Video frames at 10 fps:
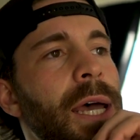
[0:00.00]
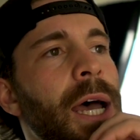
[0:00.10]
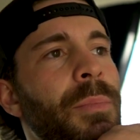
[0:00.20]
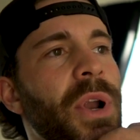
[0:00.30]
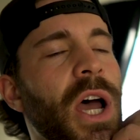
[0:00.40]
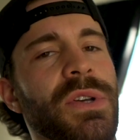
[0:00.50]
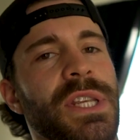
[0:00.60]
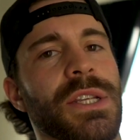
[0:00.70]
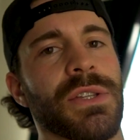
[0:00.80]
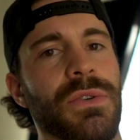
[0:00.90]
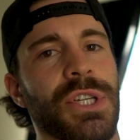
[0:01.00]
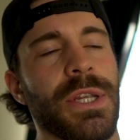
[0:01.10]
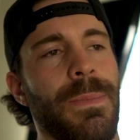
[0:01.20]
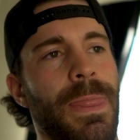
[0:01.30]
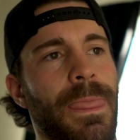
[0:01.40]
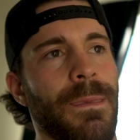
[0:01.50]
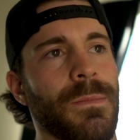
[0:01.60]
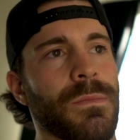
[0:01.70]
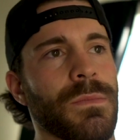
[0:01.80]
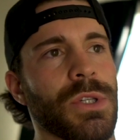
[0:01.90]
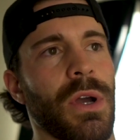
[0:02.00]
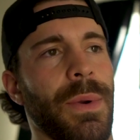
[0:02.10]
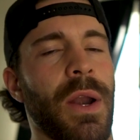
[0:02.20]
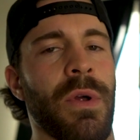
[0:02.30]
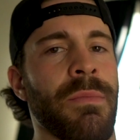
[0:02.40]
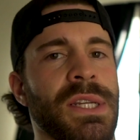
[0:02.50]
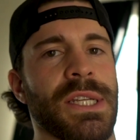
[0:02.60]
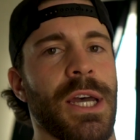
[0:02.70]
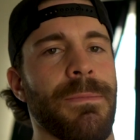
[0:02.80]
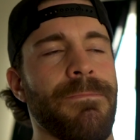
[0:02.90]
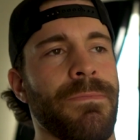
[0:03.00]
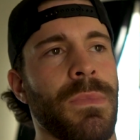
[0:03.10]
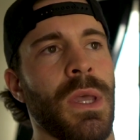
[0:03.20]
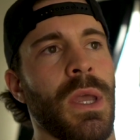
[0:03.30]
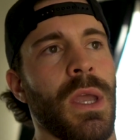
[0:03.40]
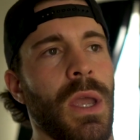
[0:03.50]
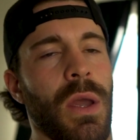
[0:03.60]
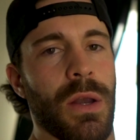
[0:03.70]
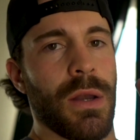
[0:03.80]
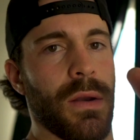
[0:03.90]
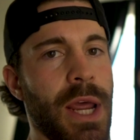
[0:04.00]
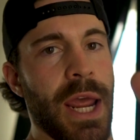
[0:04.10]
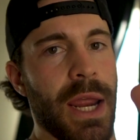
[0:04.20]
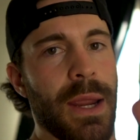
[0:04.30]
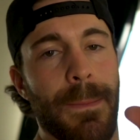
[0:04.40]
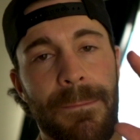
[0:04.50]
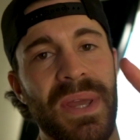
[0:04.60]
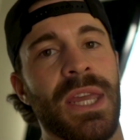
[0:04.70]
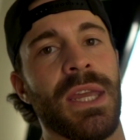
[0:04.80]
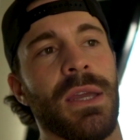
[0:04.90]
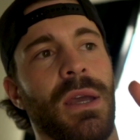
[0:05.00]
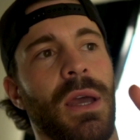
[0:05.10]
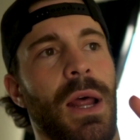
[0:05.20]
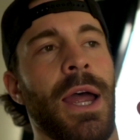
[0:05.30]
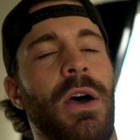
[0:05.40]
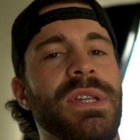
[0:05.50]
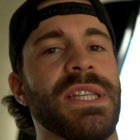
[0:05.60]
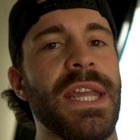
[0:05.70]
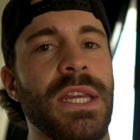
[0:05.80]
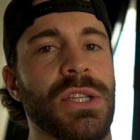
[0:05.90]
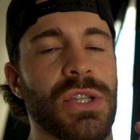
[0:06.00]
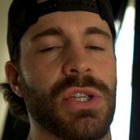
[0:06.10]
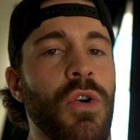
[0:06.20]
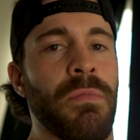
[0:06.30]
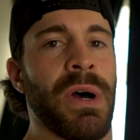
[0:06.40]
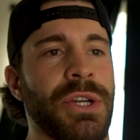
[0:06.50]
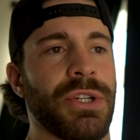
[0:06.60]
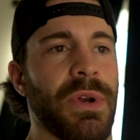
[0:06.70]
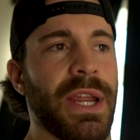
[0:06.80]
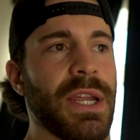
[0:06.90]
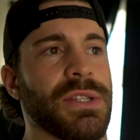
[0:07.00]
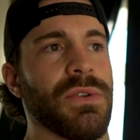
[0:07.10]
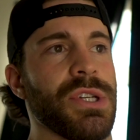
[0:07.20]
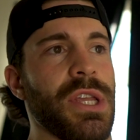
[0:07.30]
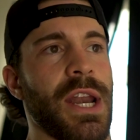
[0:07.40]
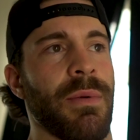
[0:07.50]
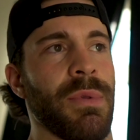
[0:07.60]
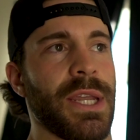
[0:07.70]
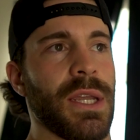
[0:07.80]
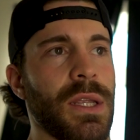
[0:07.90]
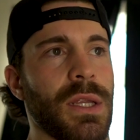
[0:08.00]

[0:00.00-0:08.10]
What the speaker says: But I always get sushi, so I kind of want to mix it up. A. B. I always eat so much when I get sushi that I'm like